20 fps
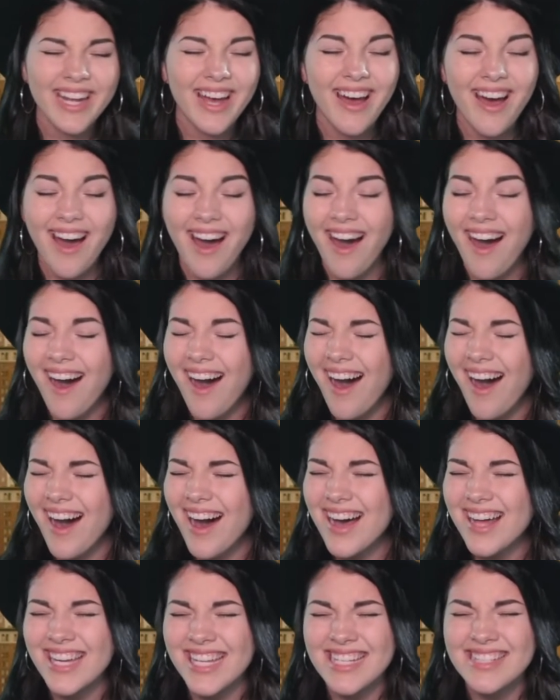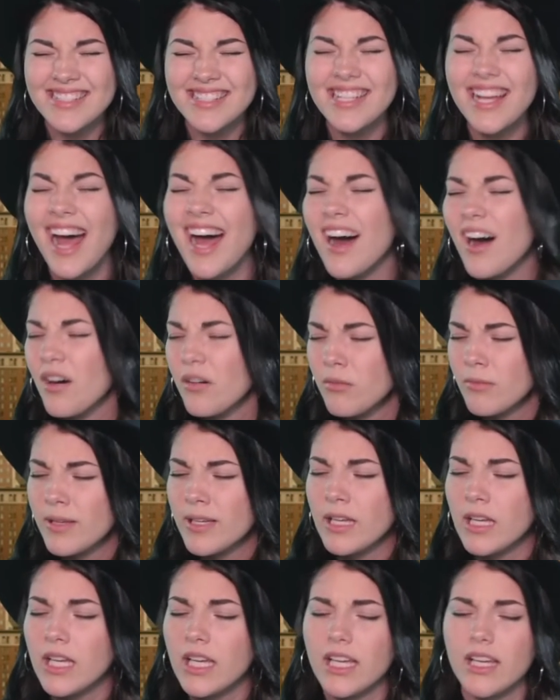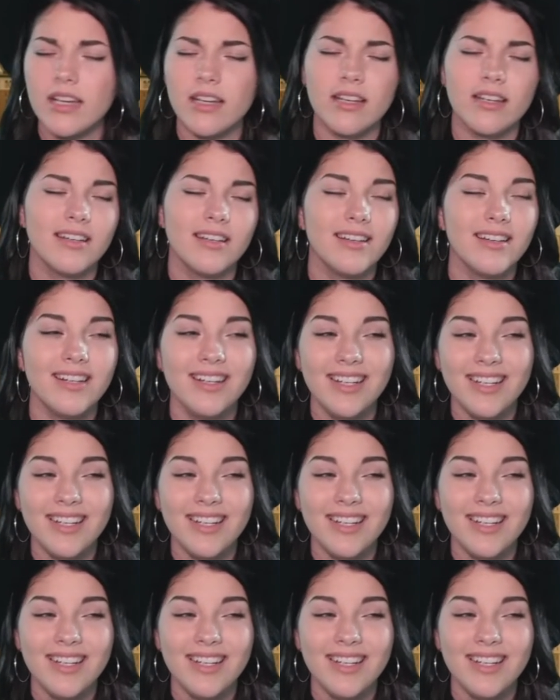honey, tell me